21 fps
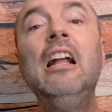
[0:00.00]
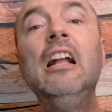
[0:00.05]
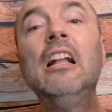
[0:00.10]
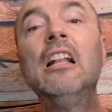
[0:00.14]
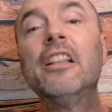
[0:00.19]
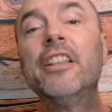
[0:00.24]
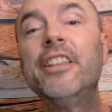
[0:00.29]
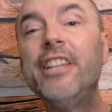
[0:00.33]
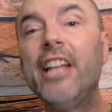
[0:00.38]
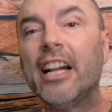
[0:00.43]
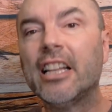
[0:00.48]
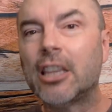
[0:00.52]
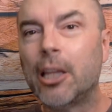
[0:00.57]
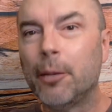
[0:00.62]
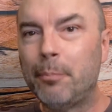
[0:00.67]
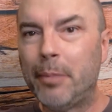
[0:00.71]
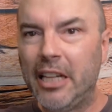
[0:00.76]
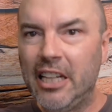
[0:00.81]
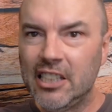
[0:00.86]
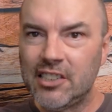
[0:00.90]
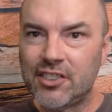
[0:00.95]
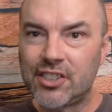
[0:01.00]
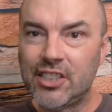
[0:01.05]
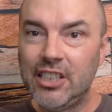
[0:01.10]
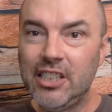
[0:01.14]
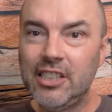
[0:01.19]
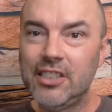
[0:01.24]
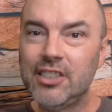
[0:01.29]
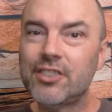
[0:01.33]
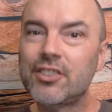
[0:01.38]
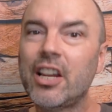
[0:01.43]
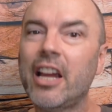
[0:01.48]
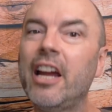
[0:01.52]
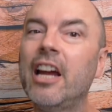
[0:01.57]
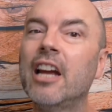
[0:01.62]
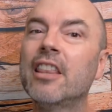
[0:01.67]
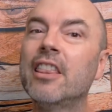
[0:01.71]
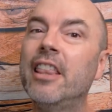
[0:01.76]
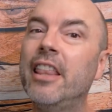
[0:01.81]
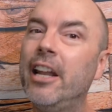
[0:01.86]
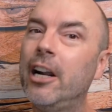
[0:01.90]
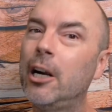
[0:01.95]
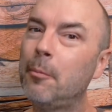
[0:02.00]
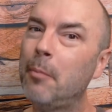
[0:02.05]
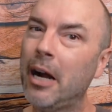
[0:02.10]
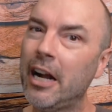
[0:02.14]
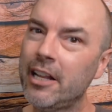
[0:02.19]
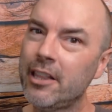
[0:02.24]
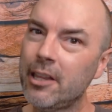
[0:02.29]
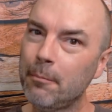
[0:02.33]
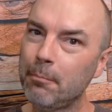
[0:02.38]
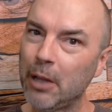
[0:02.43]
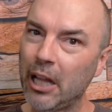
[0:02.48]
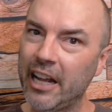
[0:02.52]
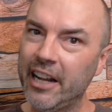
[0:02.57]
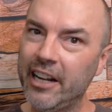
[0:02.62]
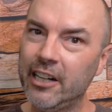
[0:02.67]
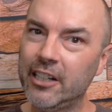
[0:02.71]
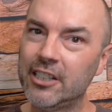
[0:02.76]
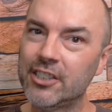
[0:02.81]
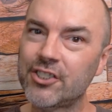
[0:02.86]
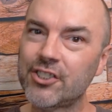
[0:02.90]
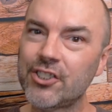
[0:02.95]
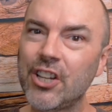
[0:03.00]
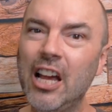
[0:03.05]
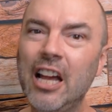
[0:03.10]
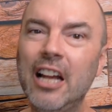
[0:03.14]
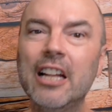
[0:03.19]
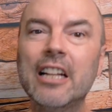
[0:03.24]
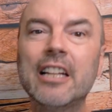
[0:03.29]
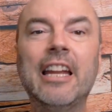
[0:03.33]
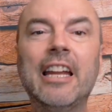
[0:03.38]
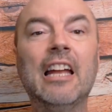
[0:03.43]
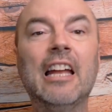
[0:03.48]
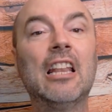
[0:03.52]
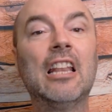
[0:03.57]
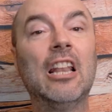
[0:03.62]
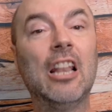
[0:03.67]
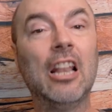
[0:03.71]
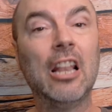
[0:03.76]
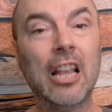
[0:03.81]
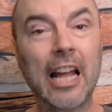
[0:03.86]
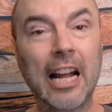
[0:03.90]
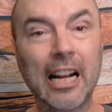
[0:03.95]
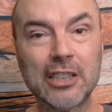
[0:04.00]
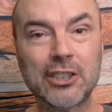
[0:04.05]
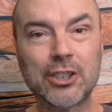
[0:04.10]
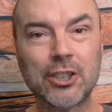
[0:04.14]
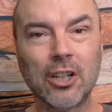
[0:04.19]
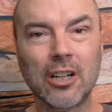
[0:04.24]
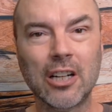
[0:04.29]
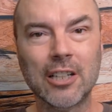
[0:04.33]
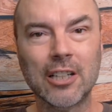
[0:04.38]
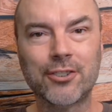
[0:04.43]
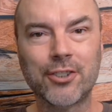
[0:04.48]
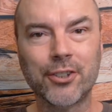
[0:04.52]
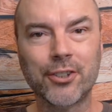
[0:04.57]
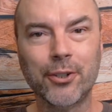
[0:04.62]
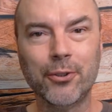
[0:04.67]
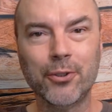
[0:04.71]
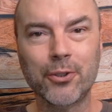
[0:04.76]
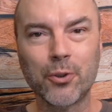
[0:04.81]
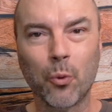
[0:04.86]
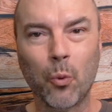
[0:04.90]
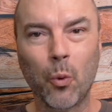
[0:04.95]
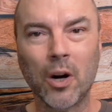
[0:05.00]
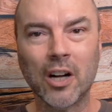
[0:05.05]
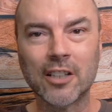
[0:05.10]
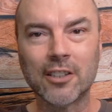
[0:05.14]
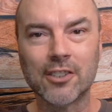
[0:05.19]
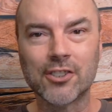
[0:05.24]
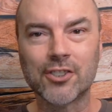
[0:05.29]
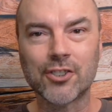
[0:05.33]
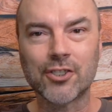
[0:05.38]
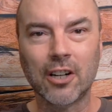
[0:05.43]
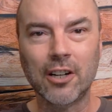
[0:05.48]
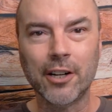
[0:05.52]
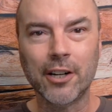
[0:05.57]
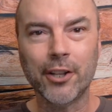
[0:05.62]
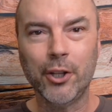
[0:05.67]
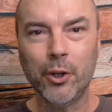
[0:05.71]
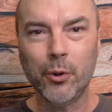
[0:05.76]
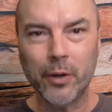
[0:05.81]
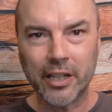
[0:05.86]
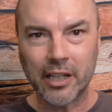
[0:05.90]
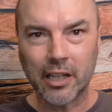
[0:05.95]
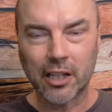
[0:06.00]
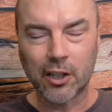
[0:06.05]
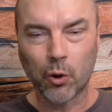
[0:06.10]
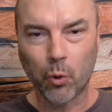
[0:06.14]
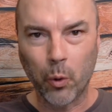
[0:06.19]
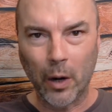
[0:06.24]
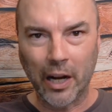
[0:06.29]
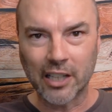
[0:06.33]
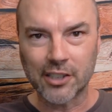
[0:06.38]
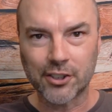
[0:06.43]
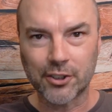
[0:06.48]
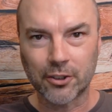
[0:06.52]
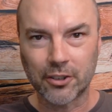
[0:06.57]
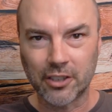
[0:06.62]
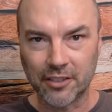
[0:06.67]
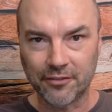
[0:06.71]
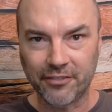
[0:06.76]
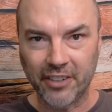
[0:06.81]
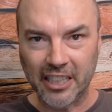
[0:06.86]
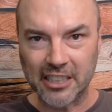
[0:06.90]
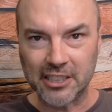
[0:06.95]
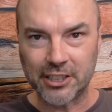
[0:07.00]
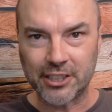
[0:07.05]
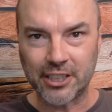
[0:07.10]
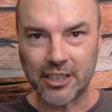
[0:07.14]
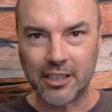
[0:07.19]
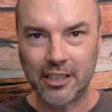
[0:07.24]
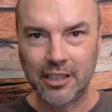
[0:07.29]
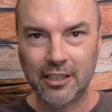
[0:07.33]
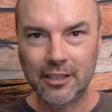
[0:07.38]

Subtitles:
that the PCs and thereby the players get latched onto to want to start doing a quest or adventure.